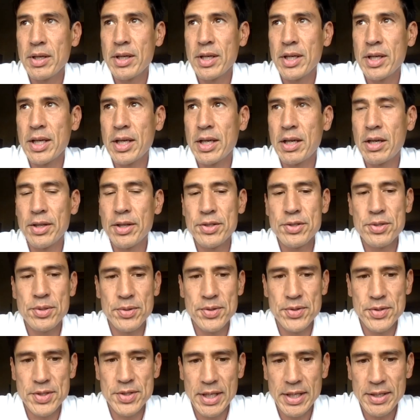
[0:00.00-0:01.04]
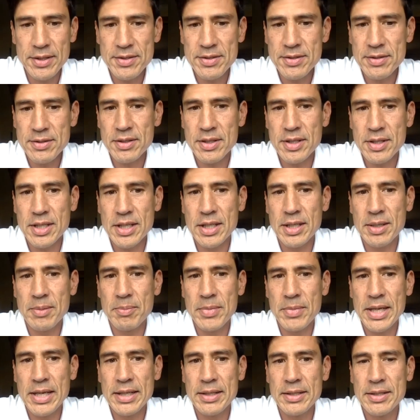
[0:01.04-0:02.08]
uh, on Tuesdays, um,
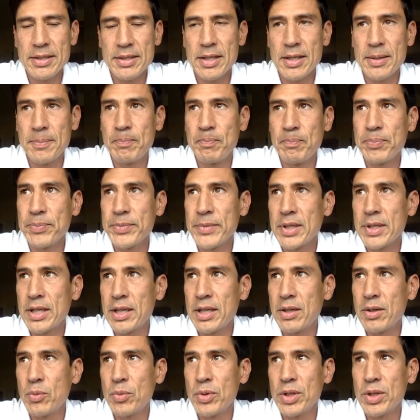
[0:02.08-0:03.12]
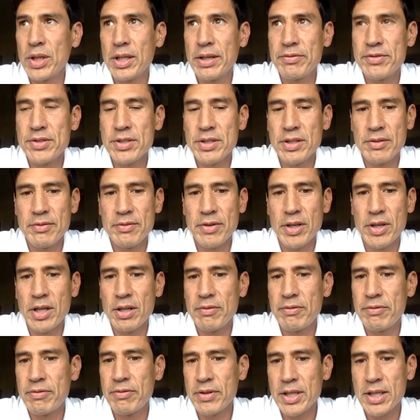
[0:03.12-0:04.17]
and um, uh, we'd love to
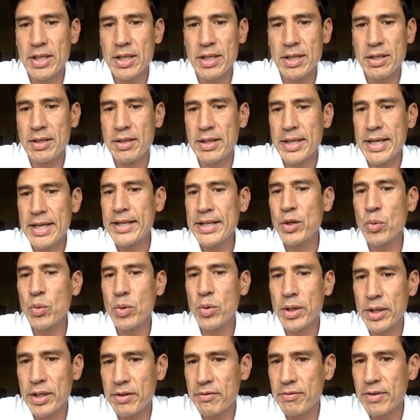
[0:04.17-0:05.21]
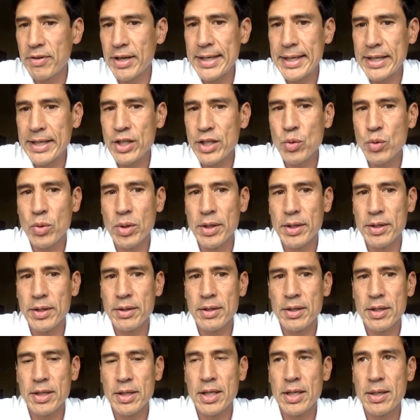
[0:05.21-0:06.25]
involve uh, anyone, invite
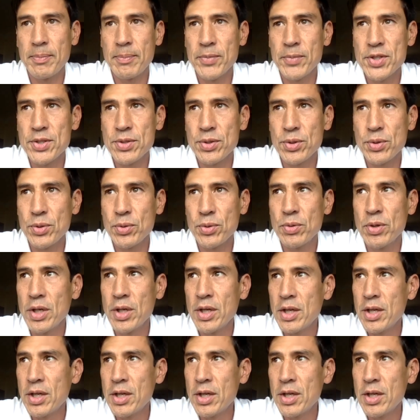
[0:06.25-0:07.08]
anyone um, to